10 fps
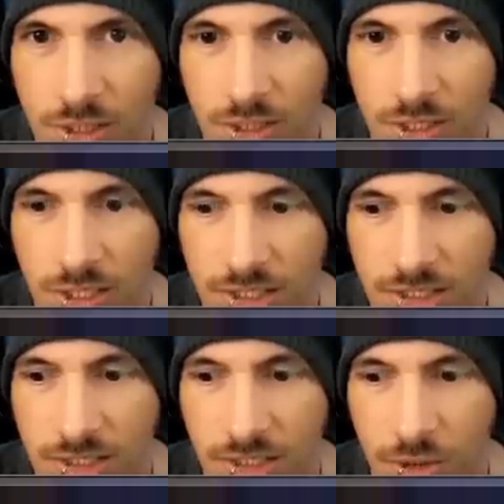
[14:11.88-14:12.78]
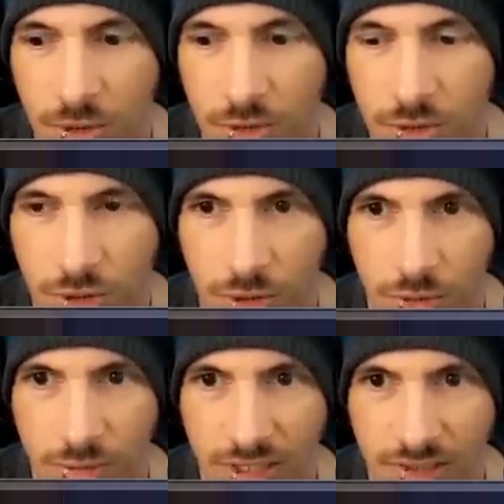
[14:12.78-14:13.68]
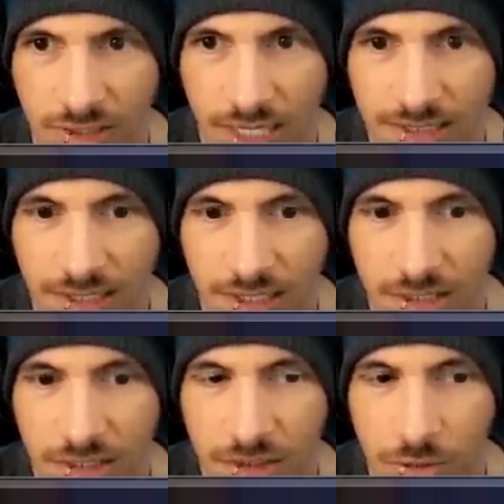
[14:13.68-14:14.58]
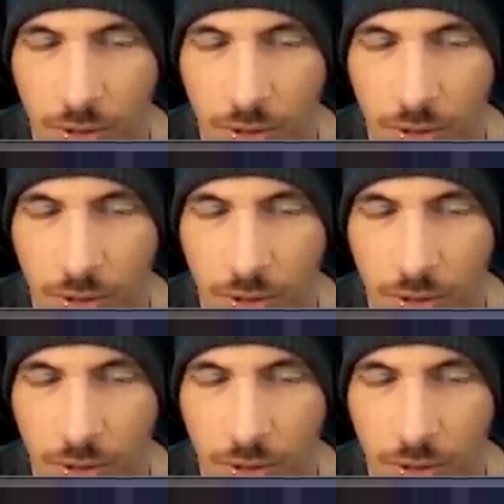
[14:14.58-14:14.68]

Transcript: the skill too, because that's going to destroy